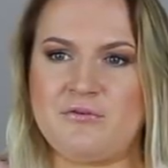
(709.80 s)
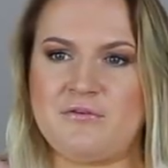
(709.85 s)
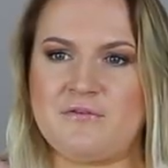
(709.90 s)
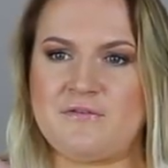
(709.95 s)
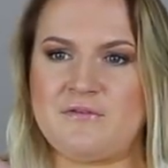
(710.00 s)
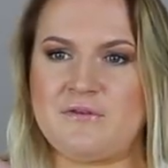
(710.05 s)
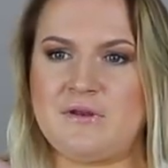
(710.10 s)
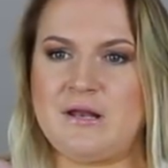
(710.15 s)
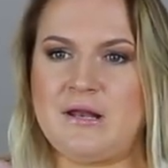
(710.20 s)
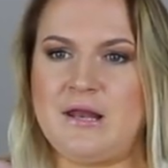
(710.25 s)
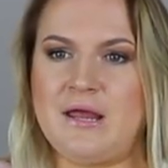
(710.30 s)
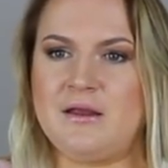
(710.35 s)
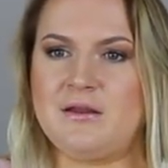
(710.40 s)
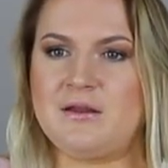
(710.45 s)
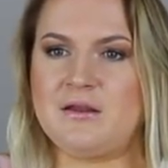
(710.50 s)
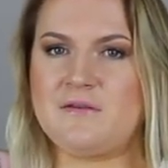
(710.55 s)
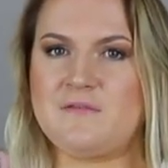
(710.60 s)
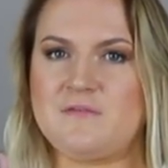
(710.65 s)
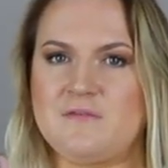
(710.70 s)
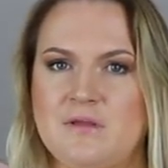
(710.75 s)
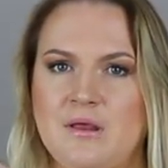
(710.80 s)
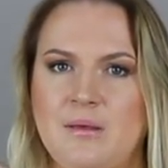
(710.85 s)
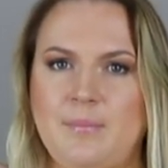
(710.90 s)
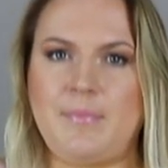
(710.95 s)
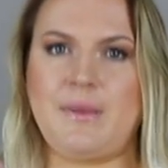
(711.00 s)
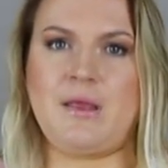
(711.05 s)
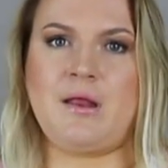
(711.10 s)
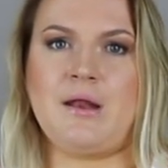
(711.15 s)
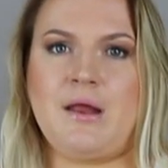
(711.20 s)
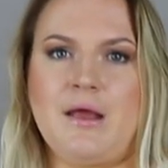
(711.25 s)
to the city like this, like
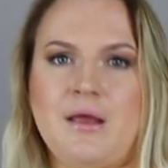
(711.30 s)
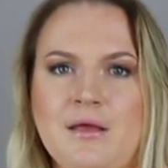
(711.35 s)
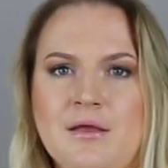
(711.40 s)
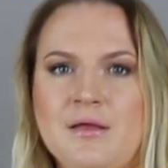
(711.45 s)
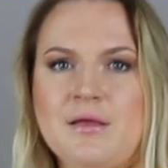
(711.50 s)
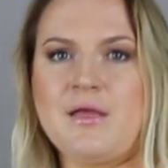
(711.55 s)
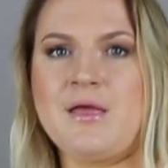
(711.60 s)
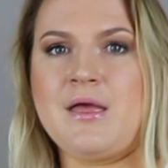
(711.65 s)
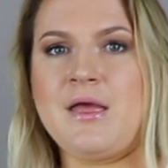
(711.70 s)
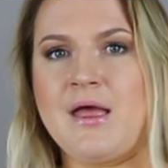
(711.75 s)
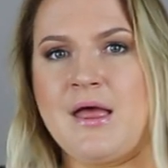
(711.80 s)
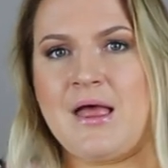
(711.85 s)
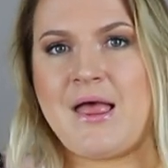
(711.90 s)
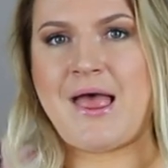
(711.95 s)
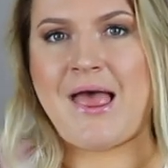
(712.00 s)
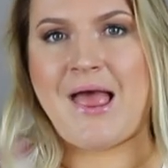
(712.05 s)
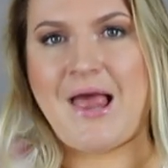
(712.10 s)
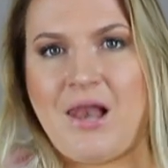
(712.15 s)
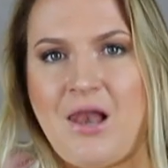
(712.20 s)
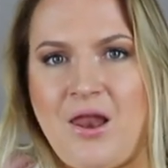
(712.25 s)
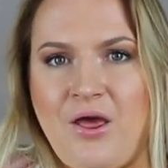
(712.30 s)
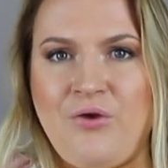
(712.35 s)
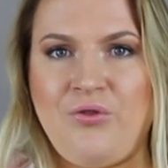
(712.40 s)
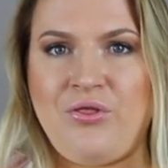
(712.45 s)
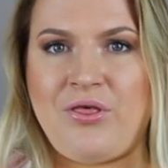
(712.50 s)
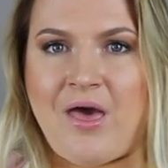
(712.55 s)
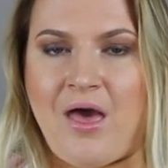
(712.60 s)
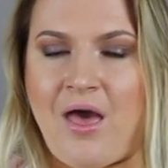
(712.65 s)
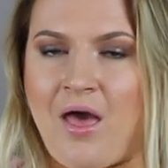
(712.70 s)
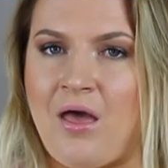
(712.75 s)
being like, hello
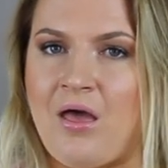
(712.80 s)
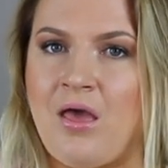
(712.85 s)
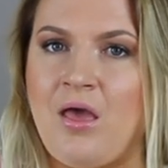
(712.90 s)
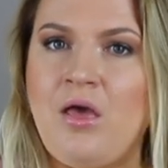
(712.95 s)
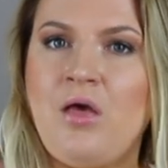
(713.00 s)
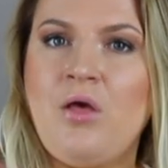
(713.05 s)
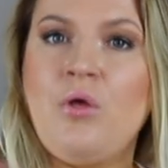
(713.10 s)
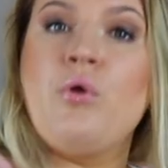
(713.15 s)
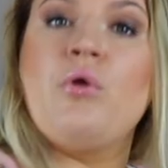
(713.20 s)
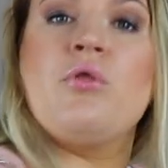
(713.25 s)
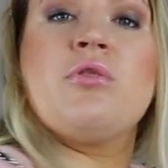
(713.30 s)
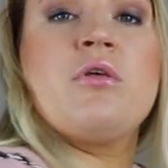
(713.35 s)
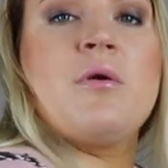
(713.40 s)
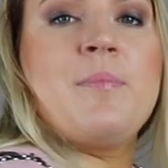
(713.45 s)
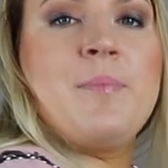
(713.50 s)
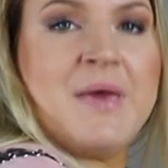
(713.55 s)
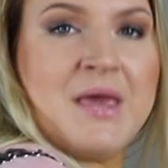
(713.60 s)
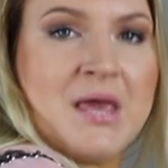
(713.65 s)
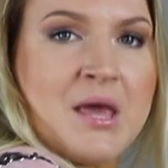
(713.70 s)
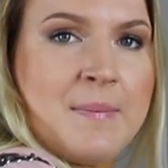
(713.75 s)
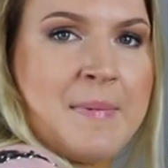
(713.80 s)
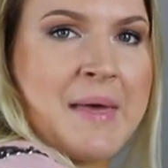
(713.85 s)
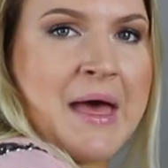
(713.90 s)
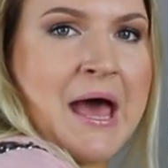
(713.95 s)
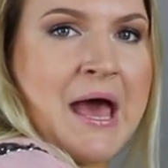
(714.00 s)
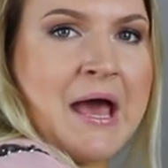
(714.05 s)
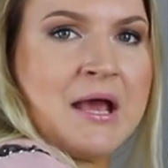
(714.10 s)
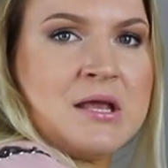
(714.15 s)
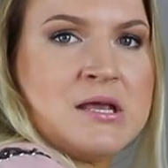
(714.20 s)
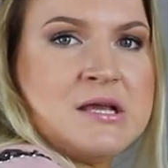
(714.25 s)
there. The bigger
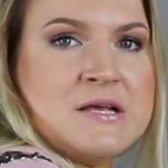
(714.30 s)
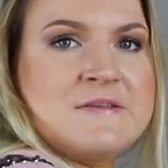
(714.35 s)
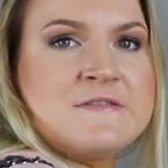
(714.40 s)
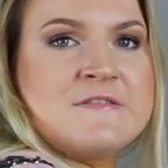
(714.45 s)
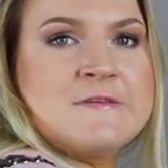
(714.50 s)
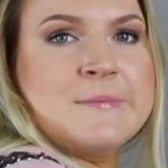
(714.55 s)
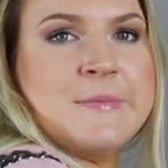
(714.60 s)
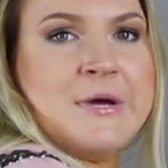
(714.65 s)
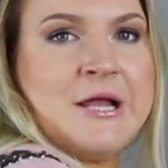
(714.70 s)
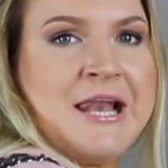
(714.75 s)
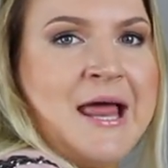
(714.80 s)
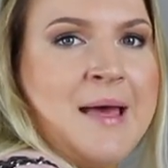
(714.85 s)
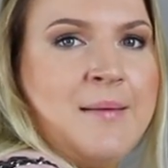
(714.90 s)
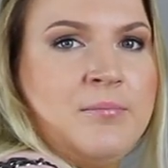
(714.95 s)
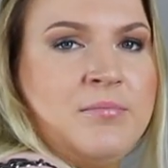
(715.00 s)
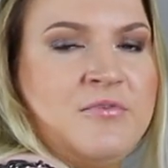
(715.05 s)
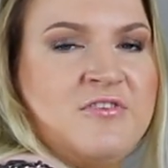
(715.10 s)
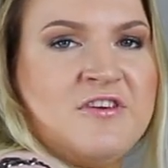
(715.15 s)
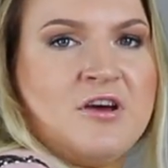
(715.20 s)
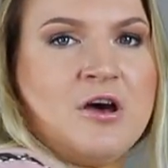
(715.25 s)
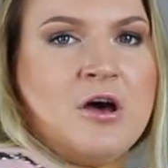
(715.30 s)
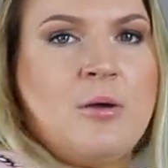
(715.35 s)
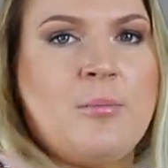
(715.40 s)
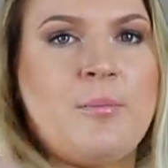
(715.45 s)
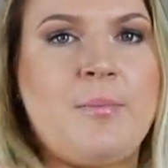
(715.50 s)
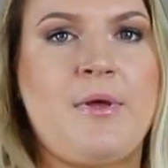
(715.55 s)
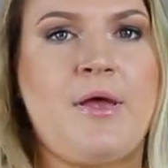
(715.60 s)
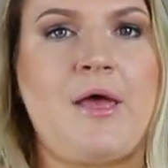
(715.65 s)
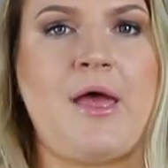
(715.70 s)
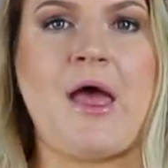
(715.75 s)
bag is for my
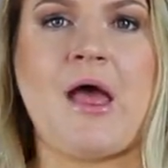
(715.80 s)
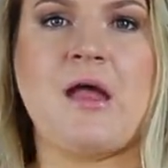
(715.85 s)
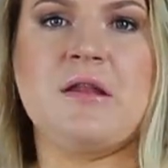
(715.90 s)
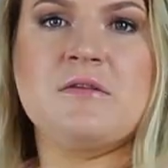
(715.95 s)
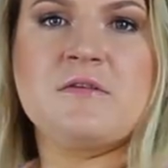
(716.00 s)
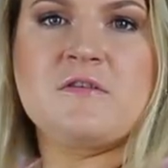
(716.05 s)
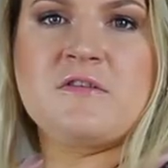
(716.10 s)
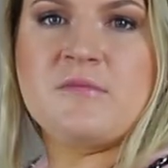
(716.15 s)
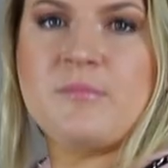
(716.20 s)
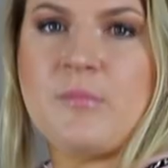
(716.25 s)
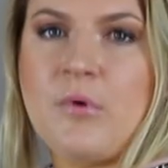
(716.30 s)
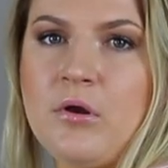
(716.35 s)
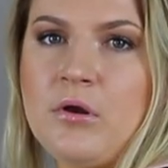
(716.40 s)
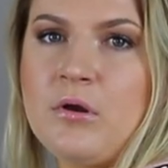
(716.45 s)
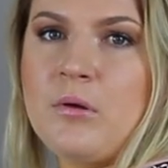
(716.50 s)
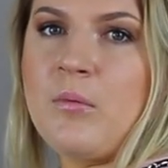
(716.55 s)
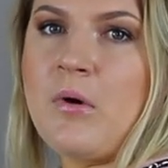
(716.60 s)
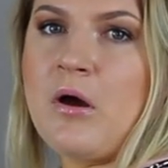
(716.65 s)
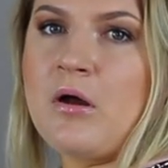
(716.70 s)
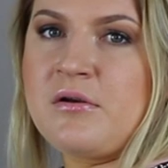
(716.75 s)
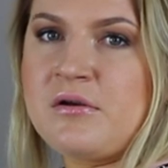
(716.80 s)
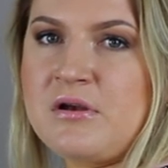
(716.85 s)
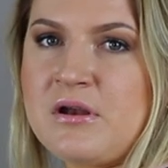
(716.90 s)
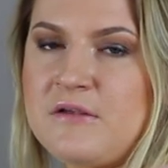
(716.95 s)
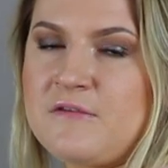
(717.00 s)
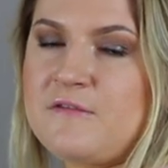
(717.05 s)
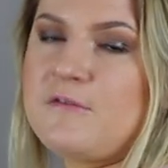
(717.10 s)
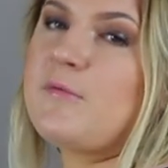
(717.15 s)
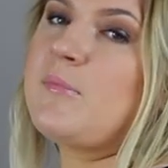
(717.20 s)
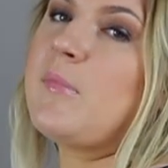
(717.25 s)
laptop and the smaller one
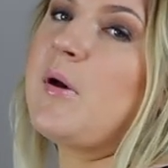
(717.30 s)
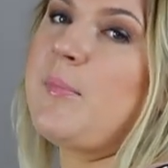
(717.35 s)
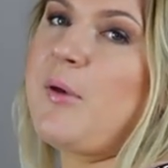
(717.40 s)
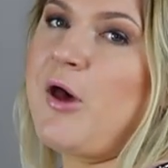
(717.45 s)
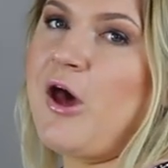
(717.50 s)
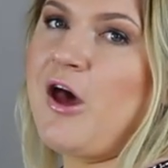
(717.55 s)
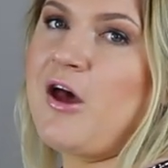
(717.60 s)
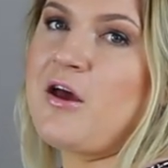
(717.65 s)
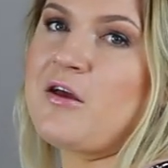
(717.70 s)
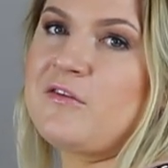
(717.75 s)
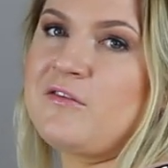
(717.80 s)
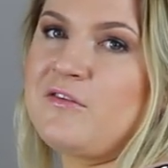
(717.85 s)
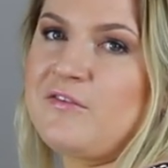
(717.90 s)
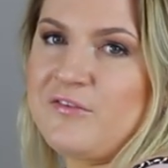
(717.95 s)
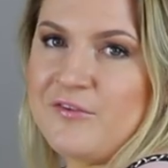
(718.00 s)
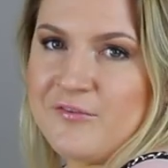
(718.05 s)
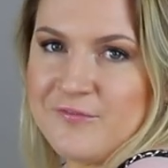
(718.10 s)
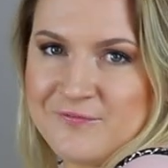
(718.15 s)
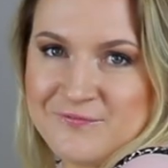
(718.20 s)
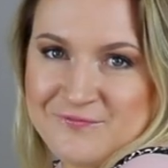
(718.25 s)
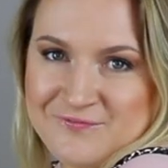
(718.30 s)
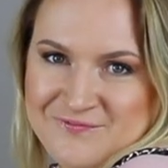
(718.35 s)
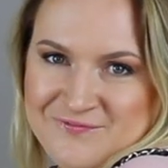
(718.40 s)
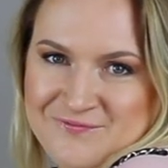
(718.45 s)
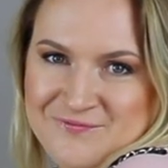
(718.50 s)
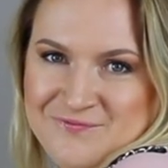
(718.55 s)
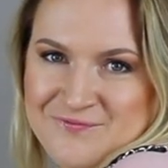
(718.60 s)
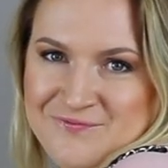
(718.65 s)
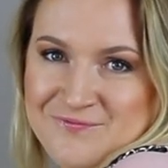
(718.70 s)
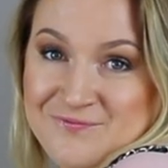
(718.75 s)
is for my purse.
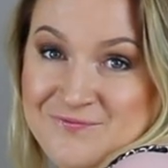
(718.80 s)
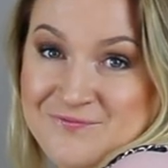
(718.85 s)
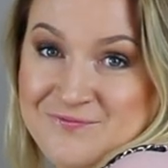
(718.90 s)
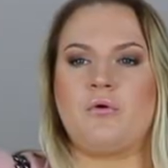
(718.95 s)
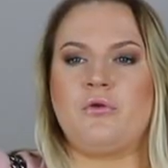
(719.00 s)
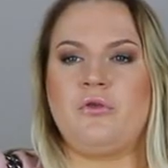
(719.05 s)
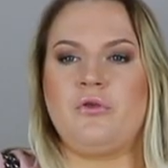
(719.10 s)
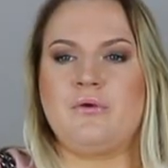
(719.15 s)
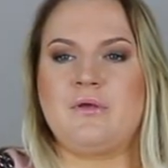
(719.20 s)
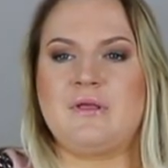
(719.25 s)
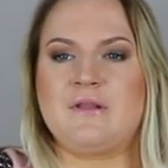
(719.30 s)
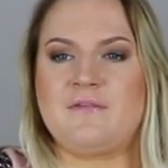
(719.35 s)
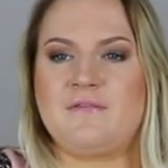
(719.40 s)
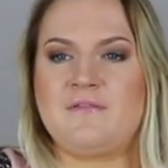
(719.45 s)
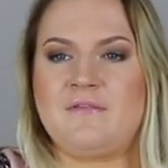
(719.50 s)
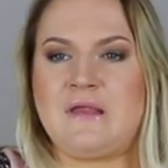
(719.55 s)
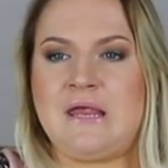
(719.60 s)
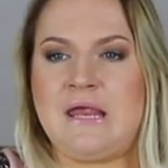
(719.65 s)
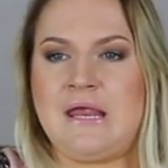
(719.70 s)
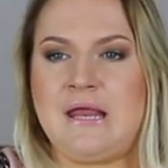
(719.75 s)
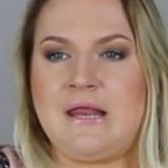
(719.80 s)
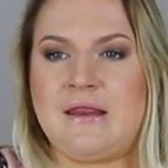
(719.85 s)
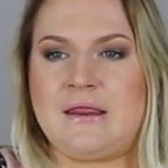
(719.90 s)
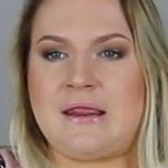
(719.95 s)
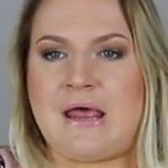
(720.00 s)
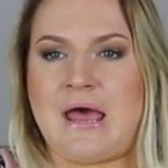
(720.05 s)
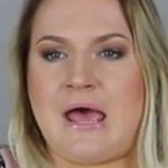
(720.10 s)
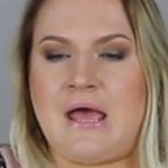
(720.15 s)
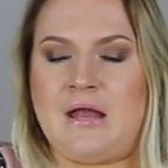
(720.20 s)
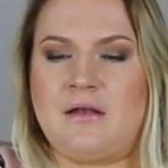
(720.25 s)
You can see
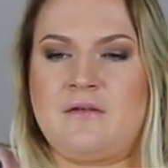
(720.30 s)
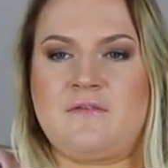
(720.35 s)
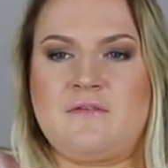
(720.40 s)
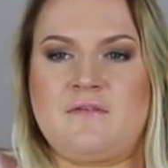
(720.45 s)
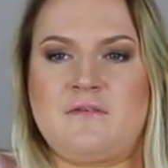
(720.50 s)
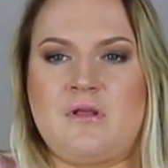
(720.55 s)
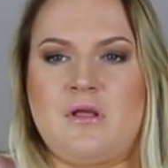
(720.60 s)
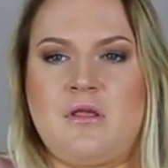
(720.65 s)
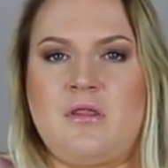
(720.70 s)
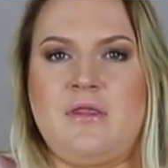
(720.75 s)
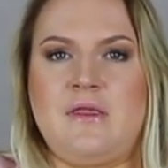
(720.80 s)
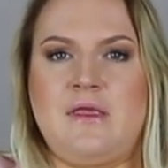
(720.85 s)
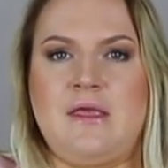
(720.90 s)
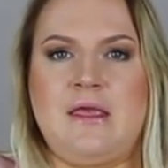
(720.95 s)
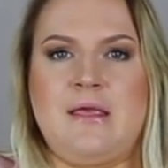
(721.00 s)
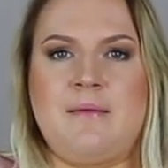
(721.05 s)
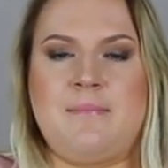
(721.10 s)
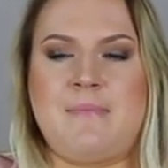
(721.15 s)
that the